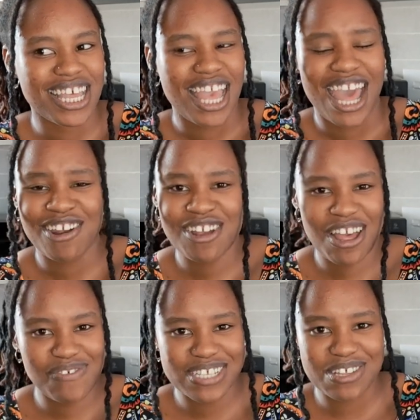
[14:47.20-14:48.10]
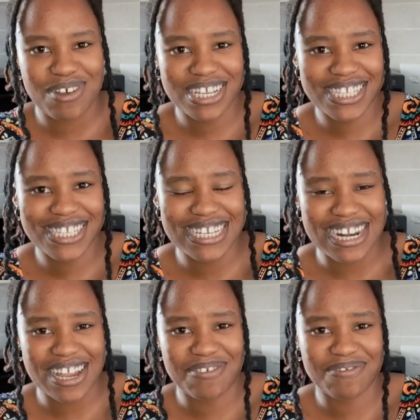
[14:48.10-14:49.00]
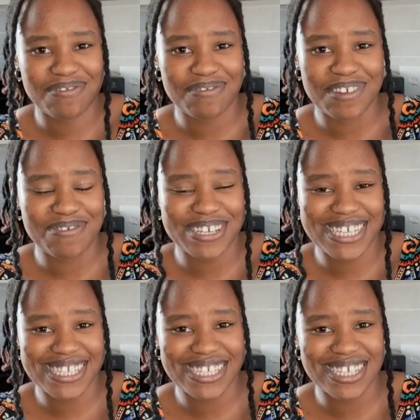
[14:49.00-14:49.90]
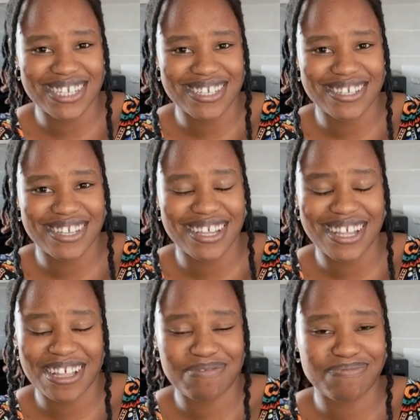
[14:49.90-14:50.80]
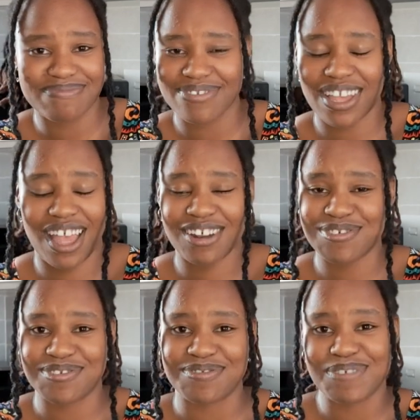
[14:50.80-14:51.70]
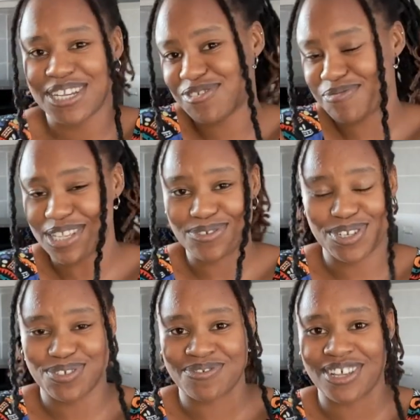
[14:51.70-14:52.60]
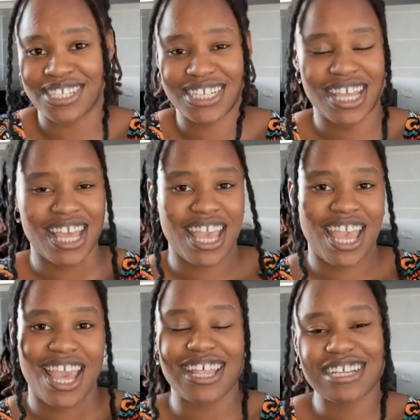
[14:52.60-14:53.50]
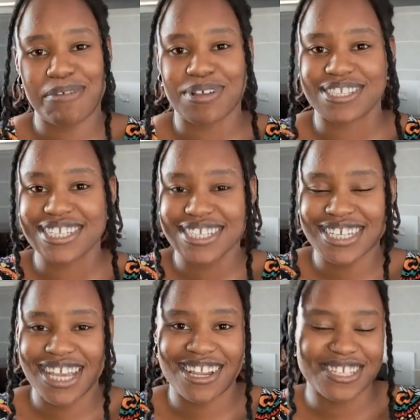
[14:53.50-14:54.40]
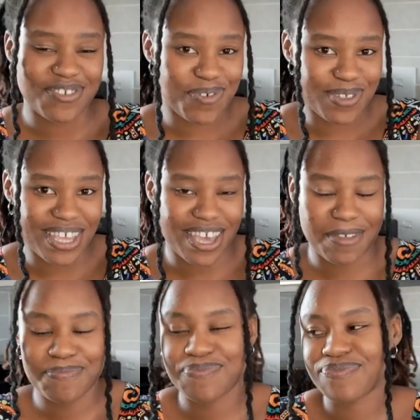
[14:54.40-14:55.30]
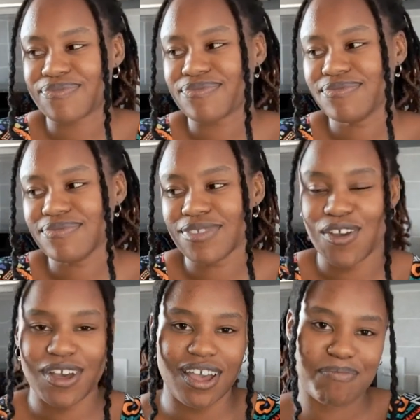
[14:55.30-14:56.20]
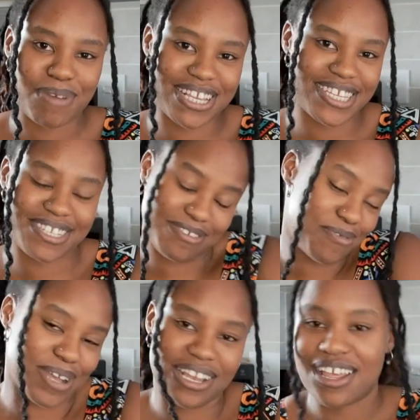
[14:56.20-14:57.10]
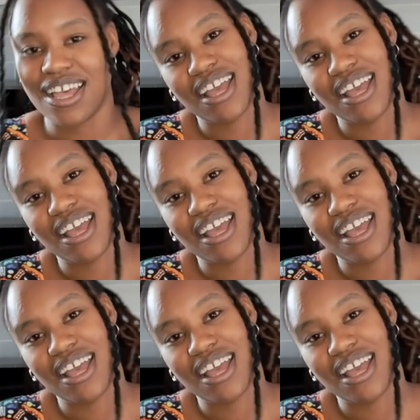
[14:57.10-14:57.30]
I don't know how fast the one has to drive when we're testing. I don't know, but he told me I was going too fast. That time I was 60 and I was in 4th gear. But oh well.